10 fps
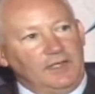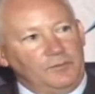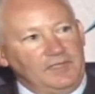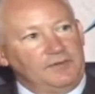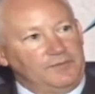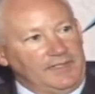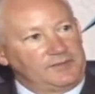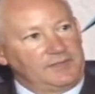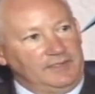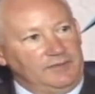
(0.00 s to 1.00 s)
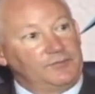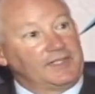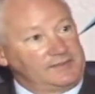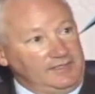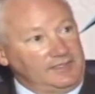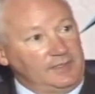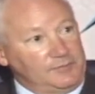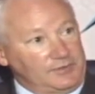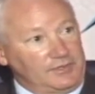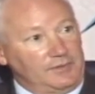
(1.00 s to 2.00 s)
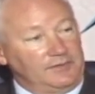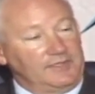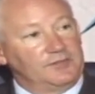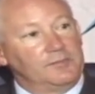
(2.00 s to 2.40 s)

we invest in fixed income securities,